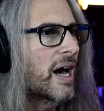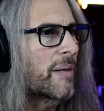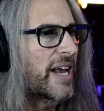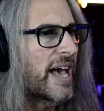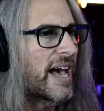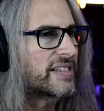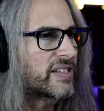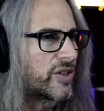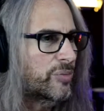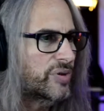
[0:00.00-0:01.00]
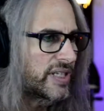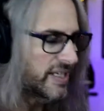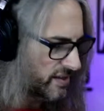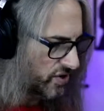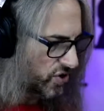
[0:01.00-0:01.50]
I'm going to ask you to
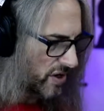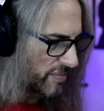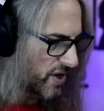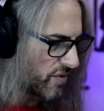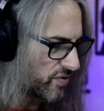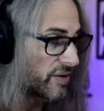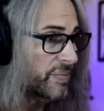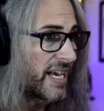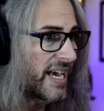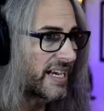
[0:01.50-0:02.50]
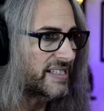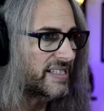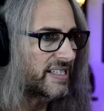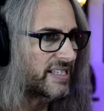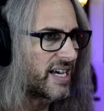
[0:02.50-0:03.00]
please join me over at
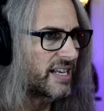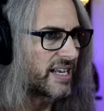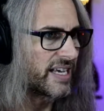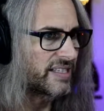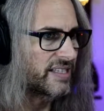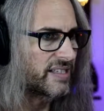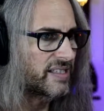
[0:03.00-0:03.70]
behance.net